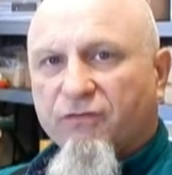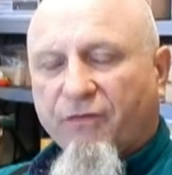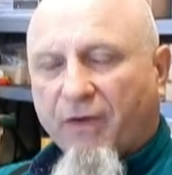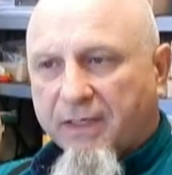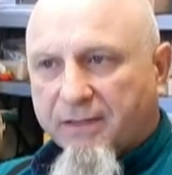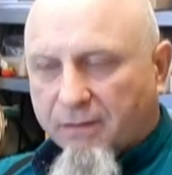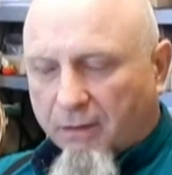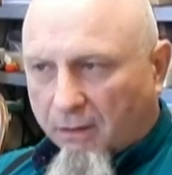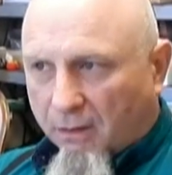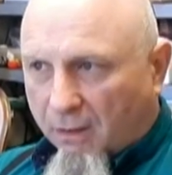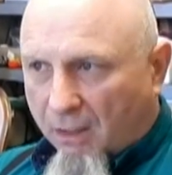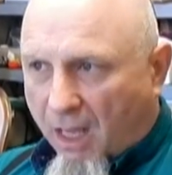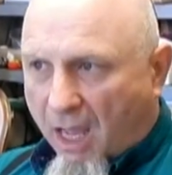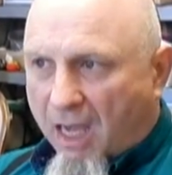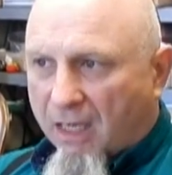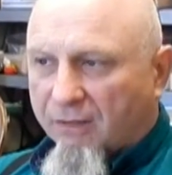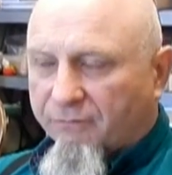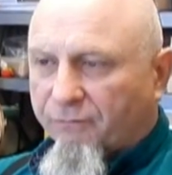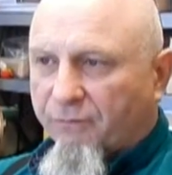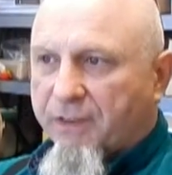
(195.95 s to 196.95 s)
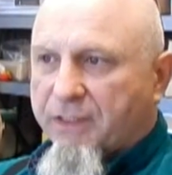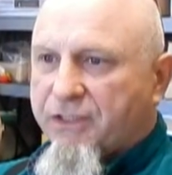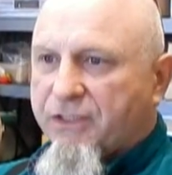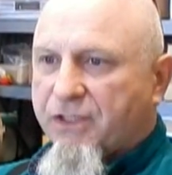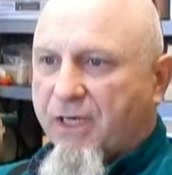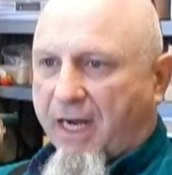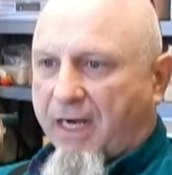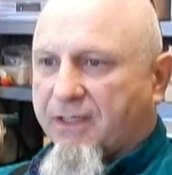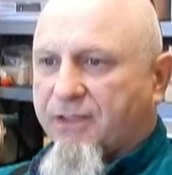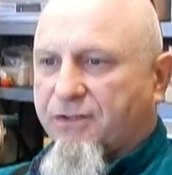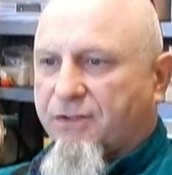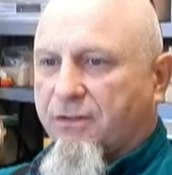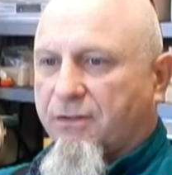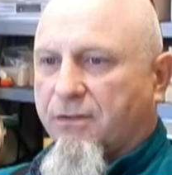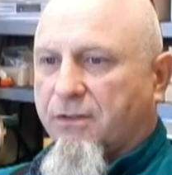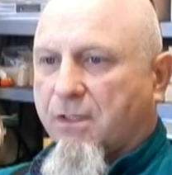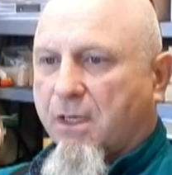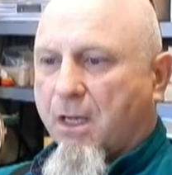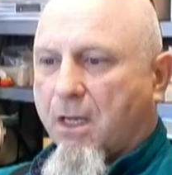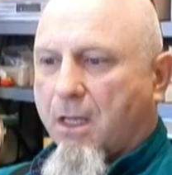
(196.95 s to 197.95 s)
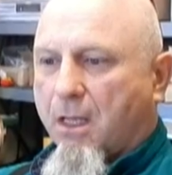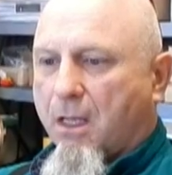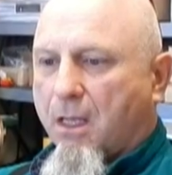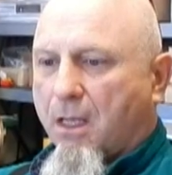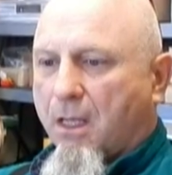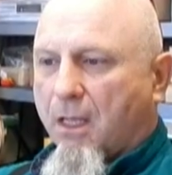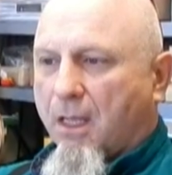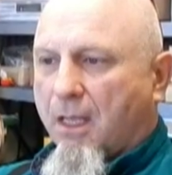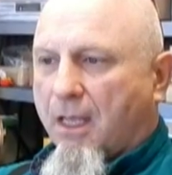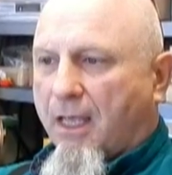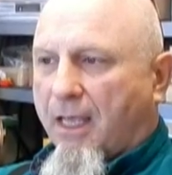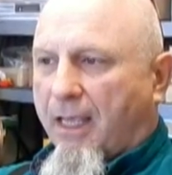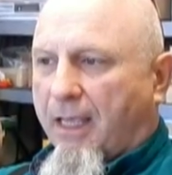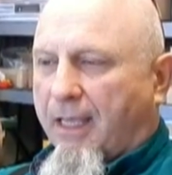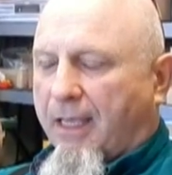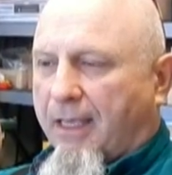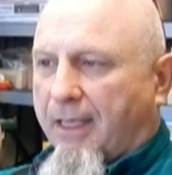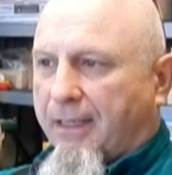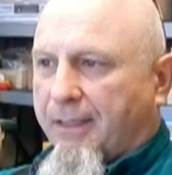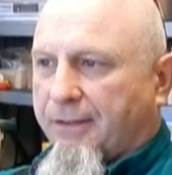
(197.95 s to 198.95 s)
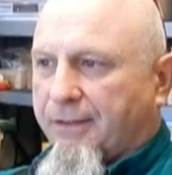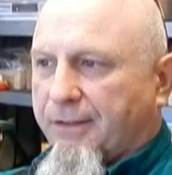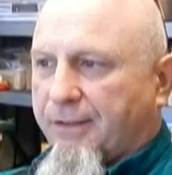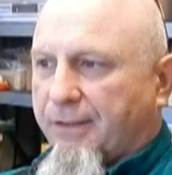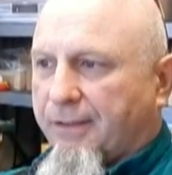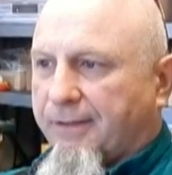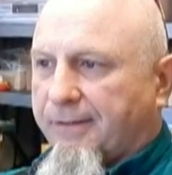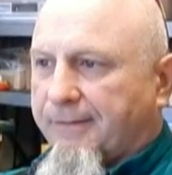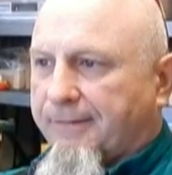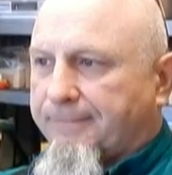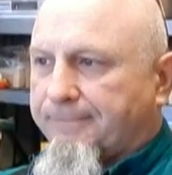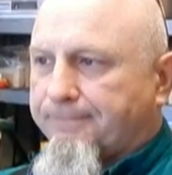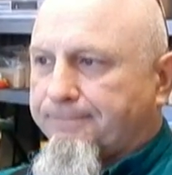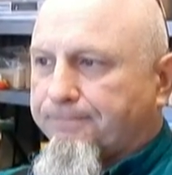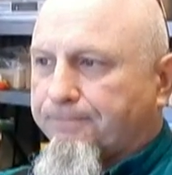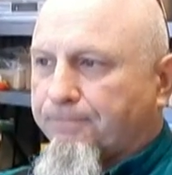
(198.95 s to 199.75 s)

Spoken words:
face a lot of rejections, and